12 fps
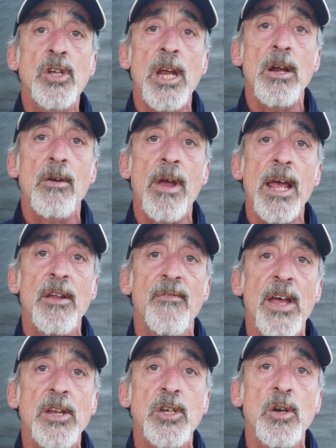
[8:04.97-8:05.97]
share Grand
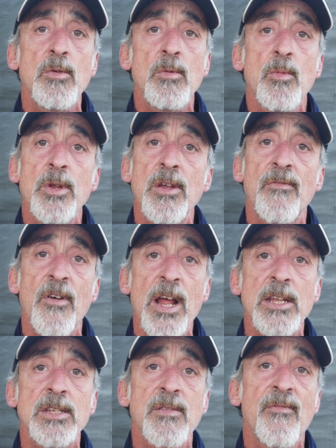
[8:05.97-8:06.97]
Adventure with your
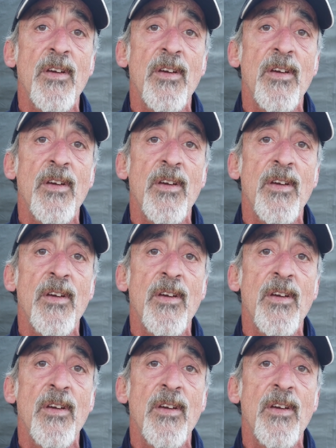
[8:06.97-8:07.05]
friends,